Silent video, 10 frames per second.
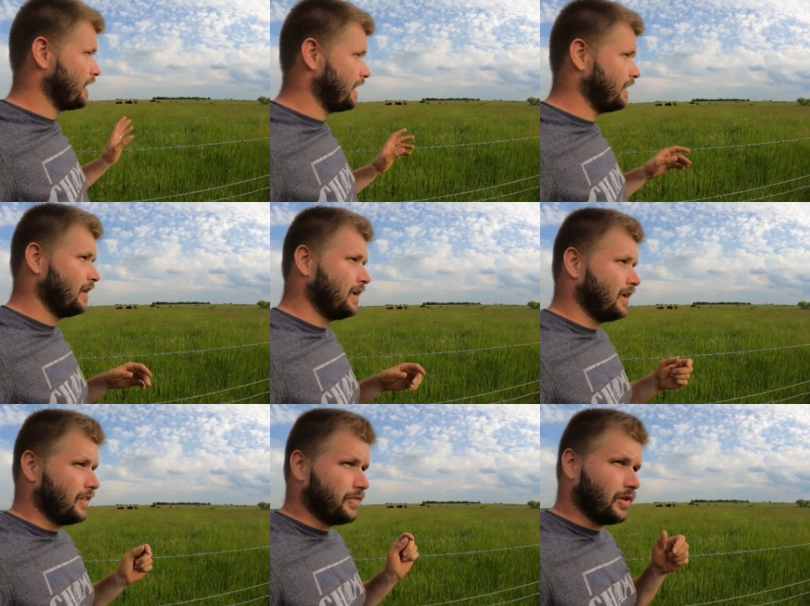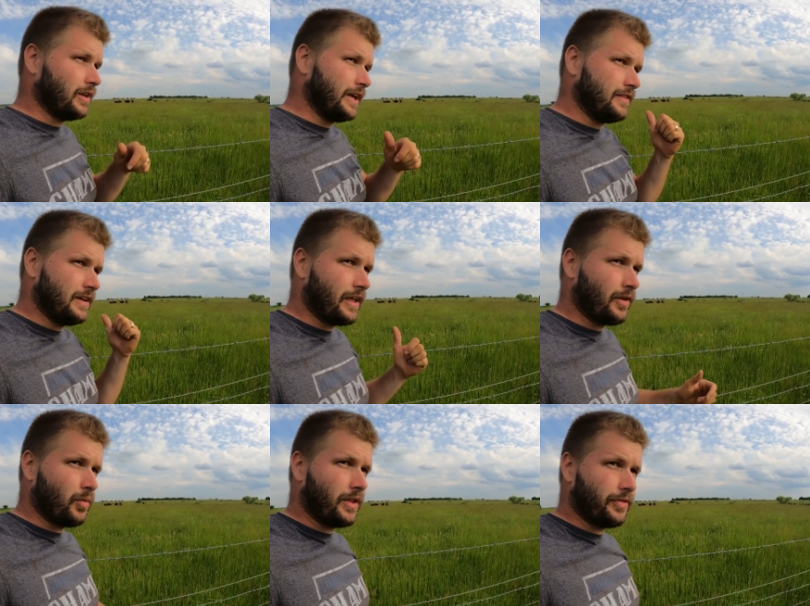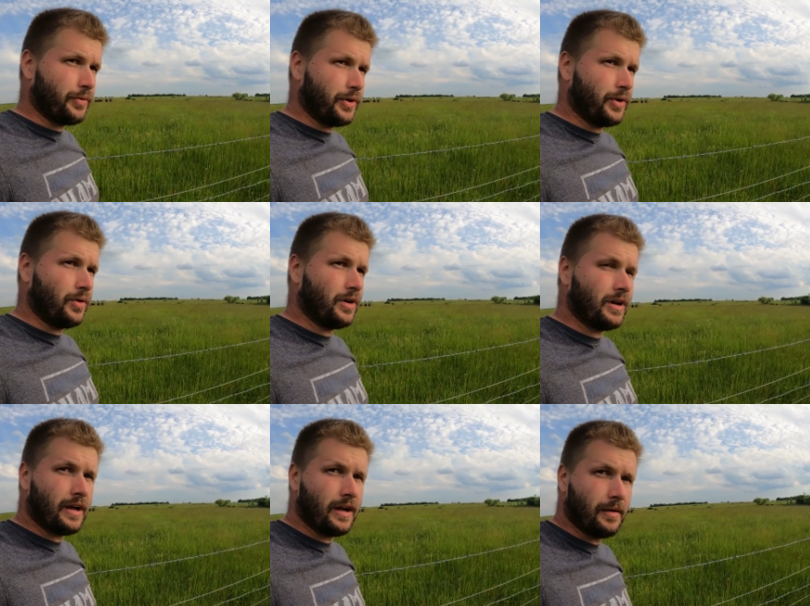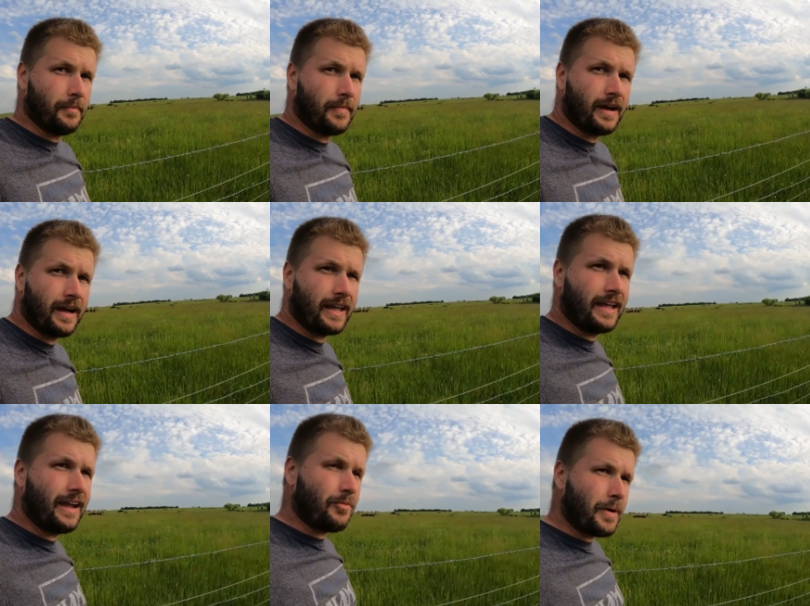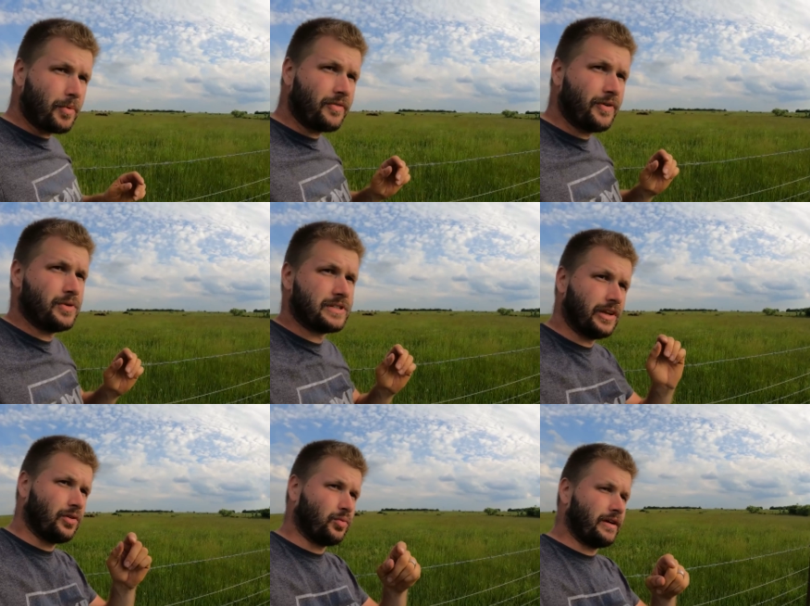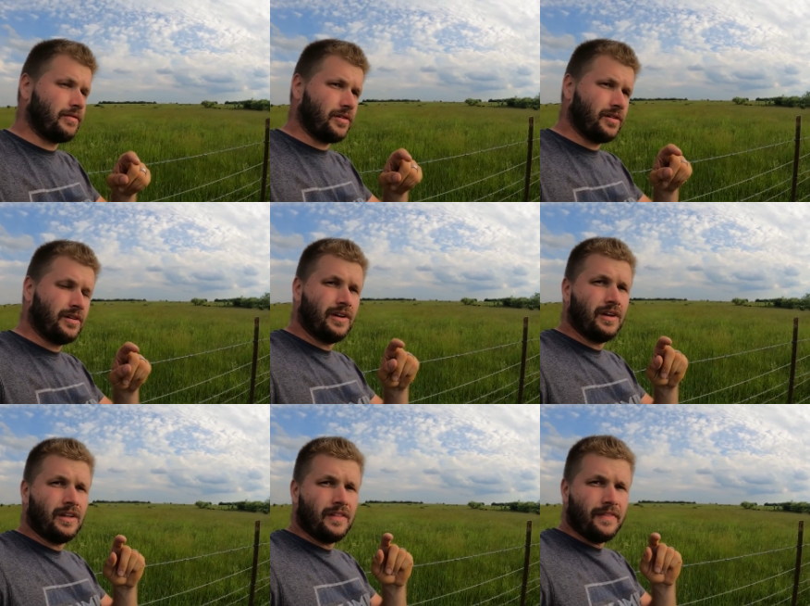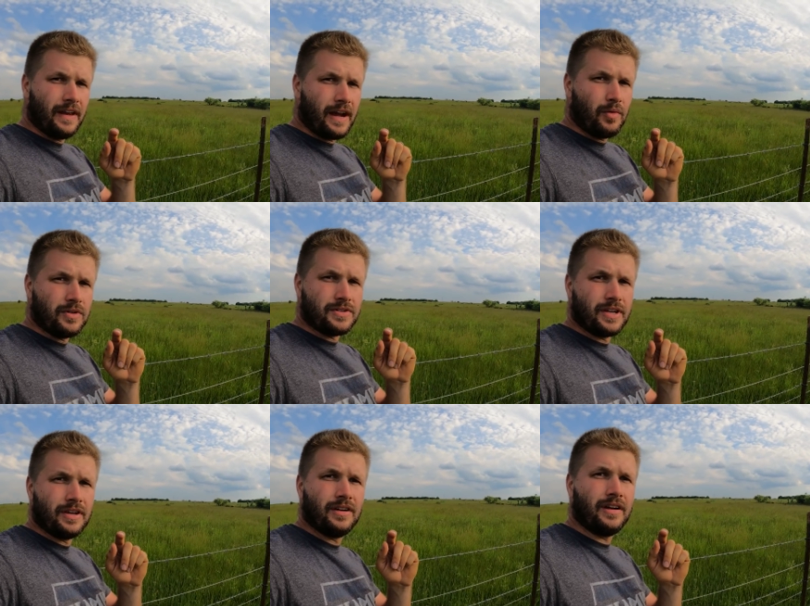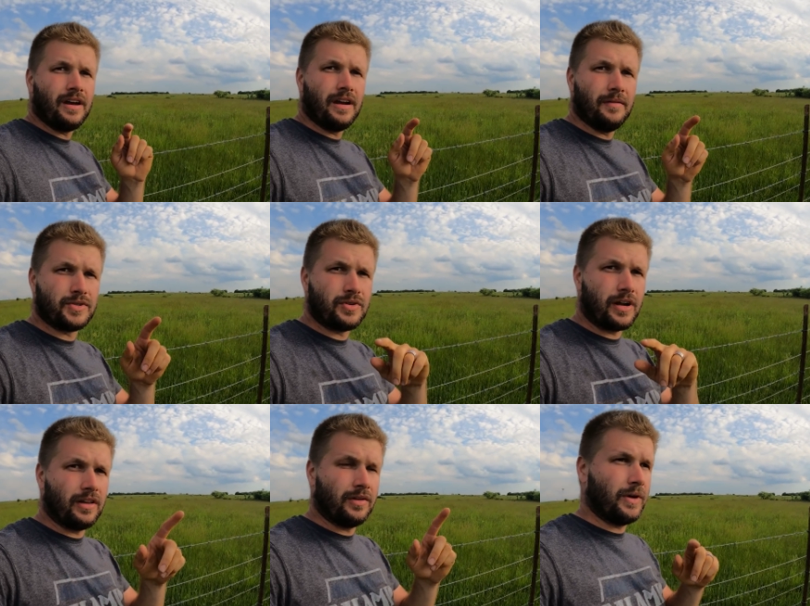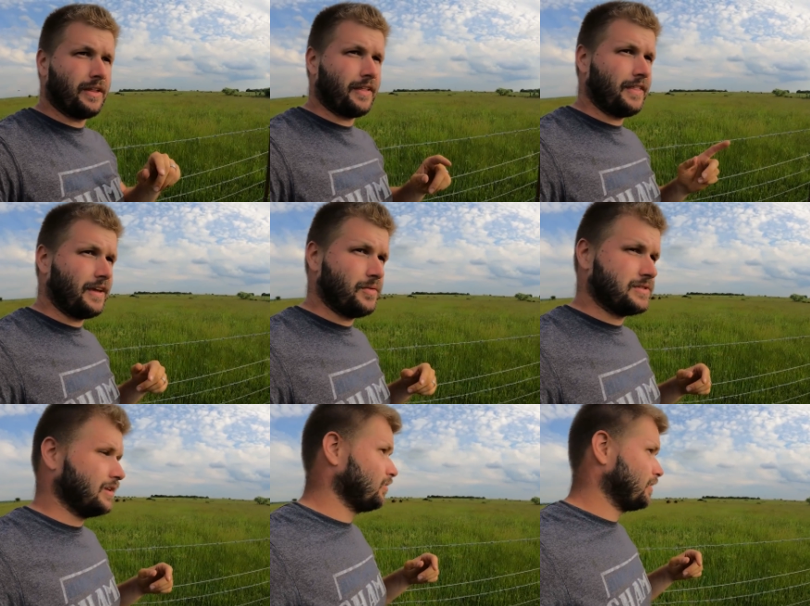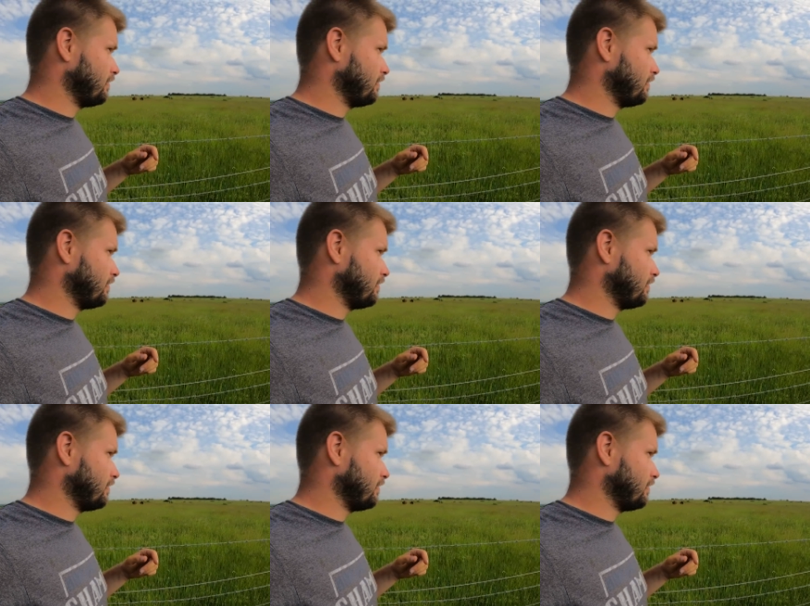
way. They'll lead the other one through. Um, I can't remember if it was Little River that I was um, struggling with. I think it was Little